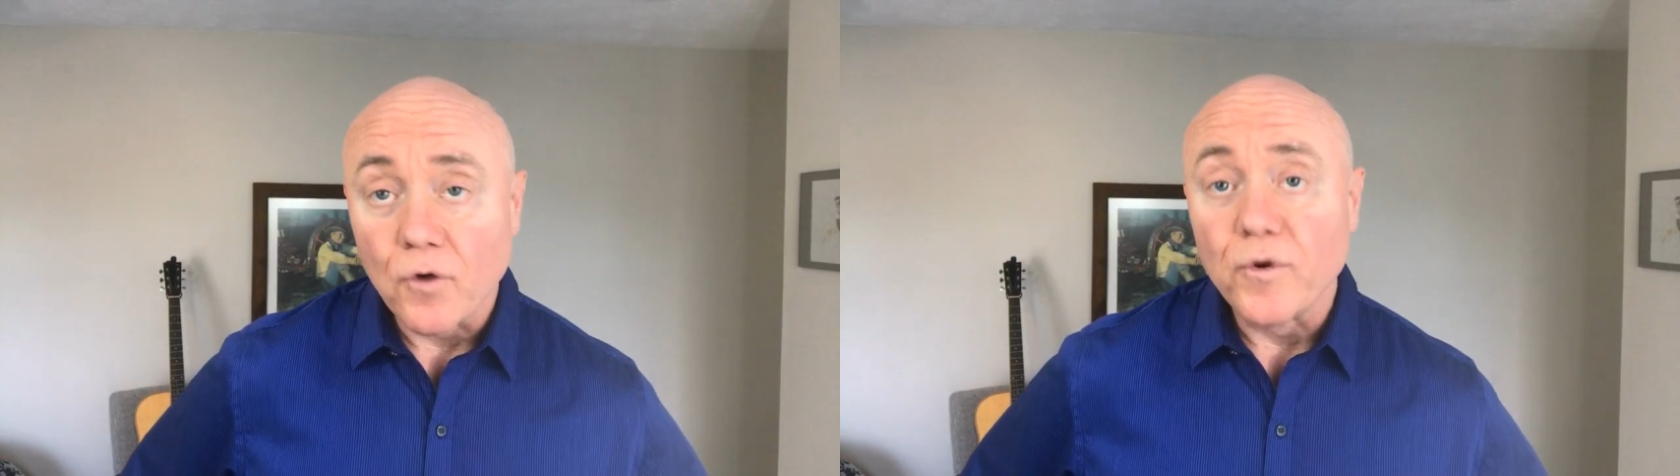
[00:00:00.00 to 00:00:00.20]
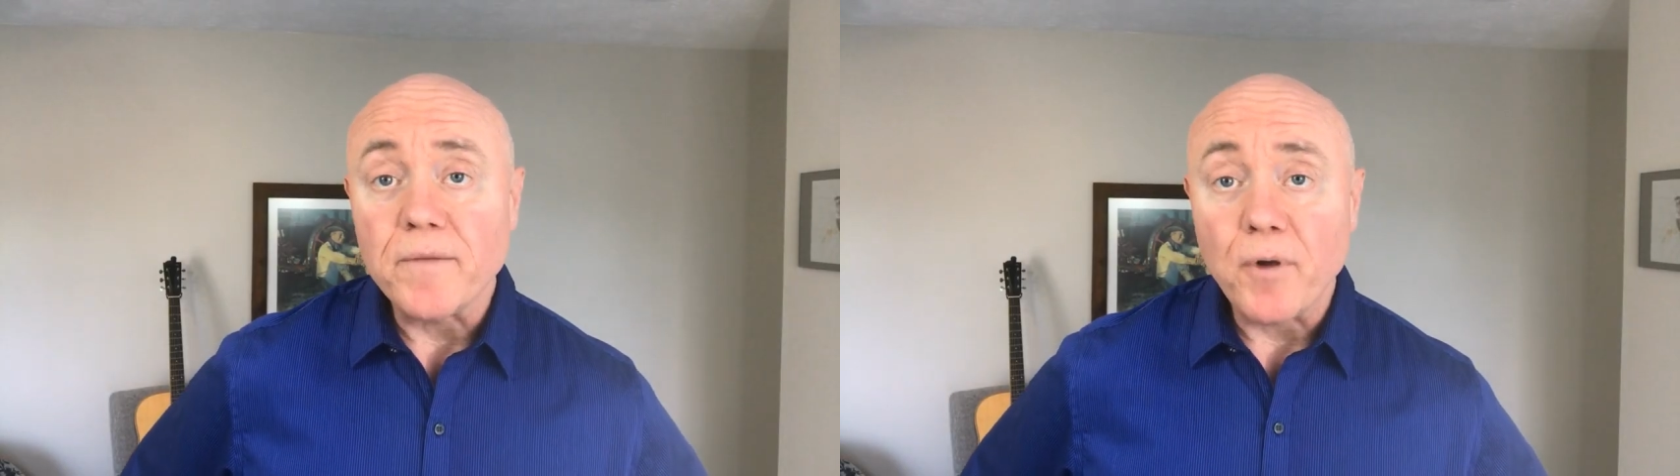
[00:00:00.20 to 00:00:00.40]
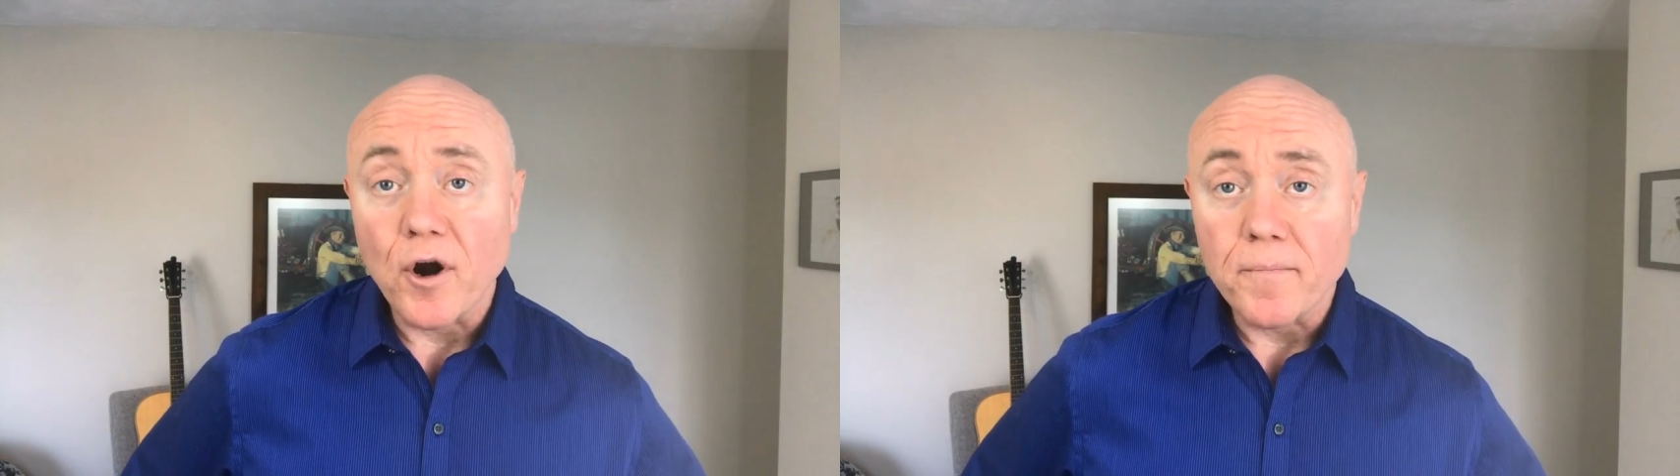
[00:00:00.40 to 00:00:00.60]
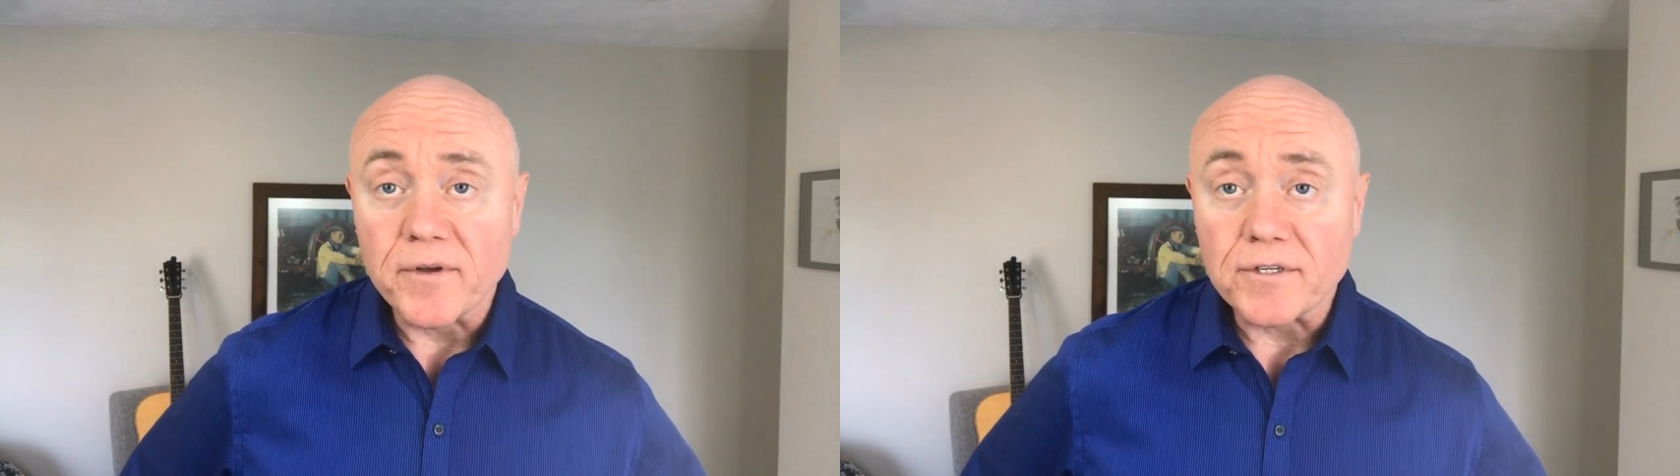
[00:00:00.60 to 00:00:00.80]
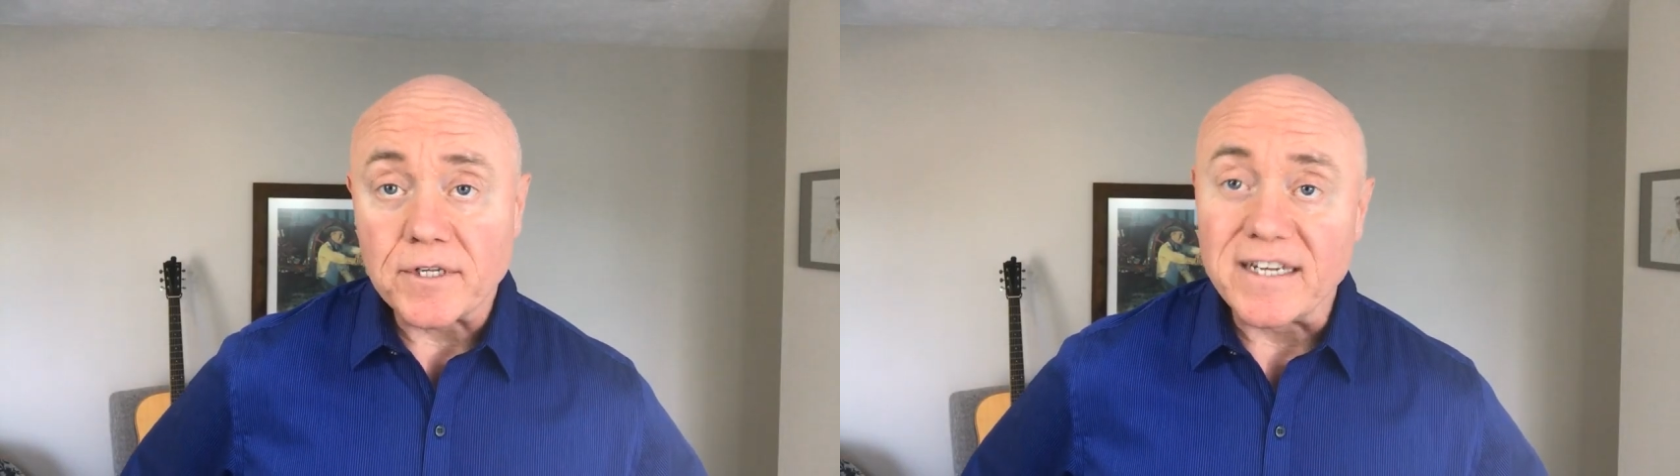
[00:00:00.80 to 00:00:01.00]

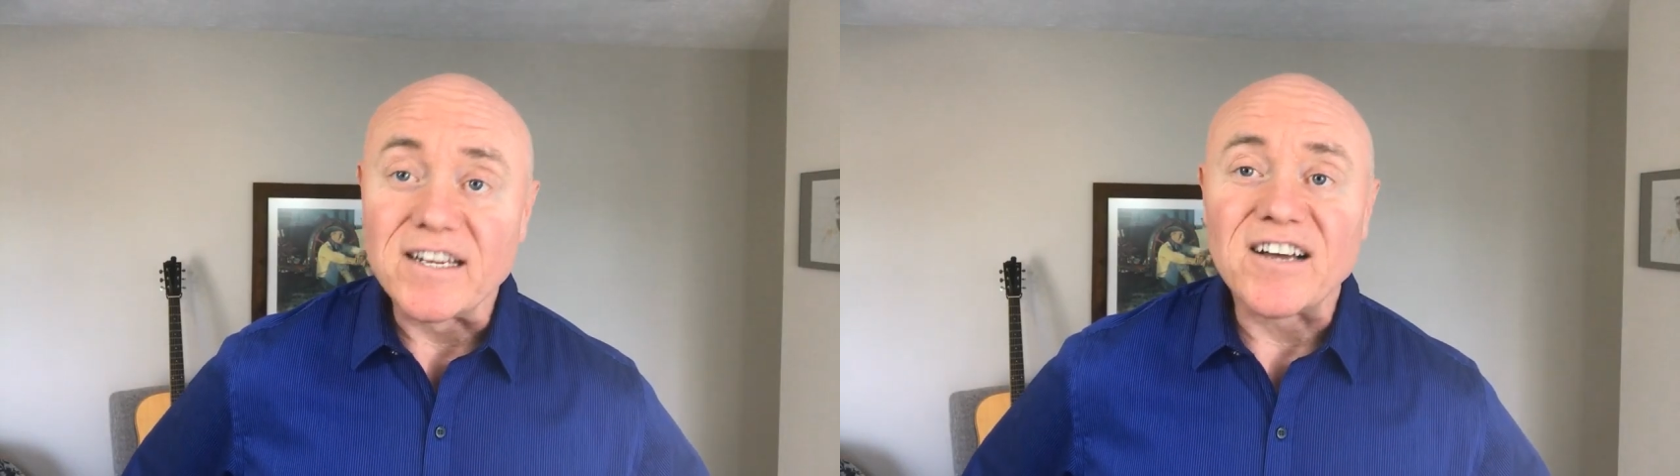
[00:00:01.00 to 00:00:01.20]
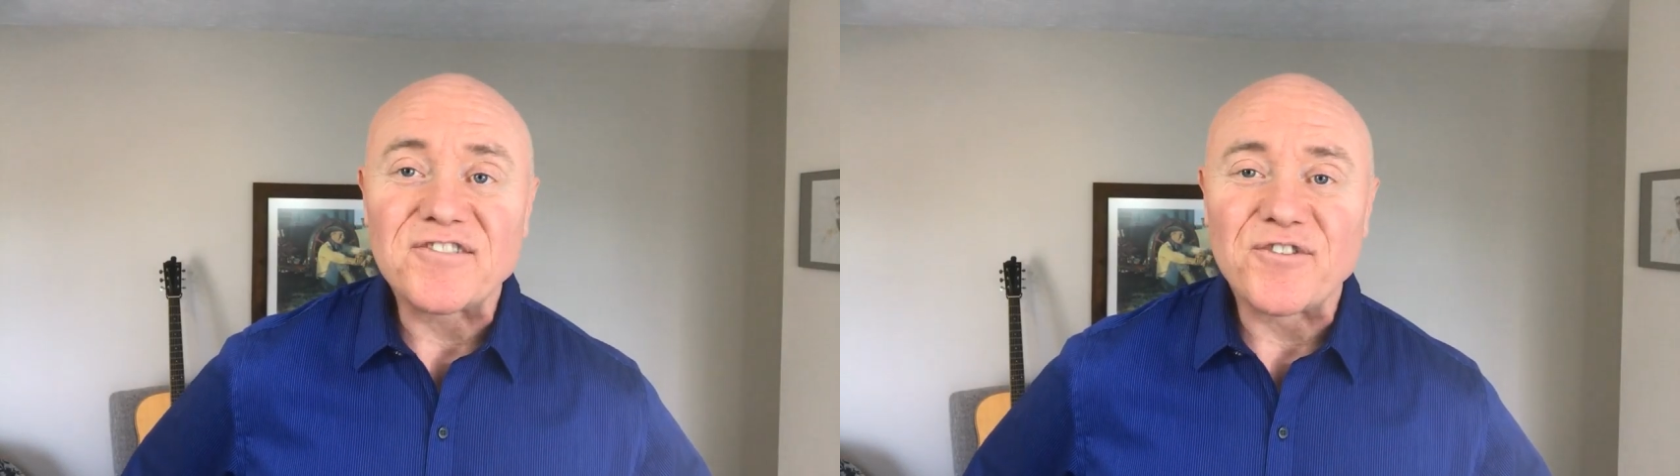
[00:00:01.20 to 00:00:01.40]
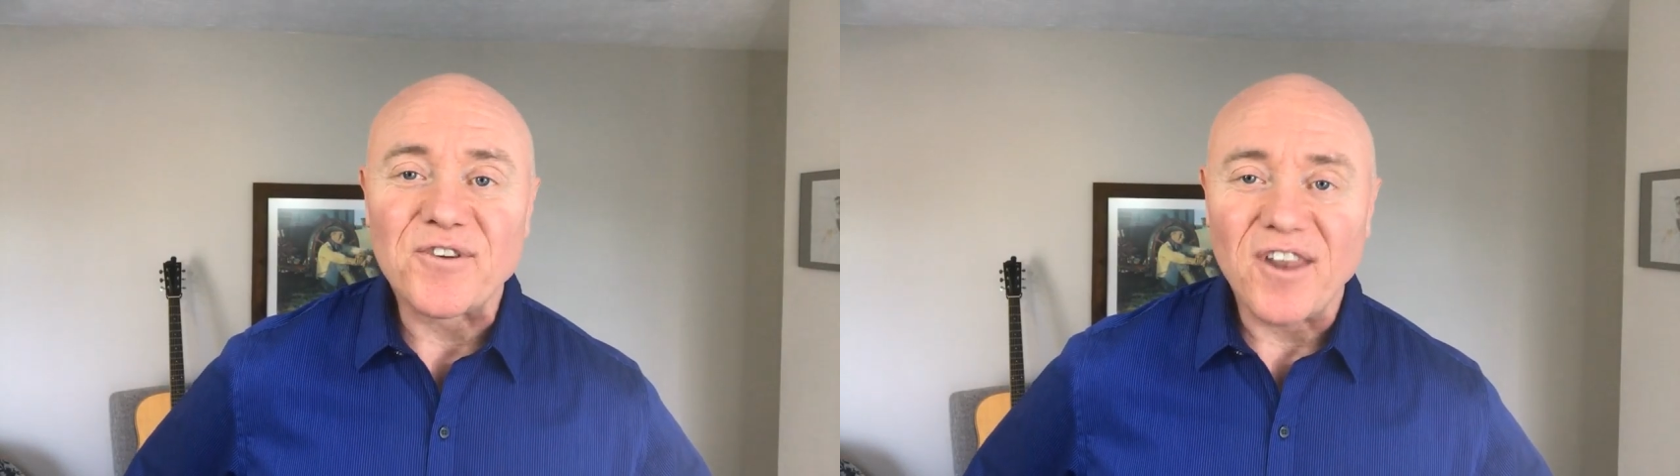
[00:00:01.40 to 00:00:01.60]
repurposed industrial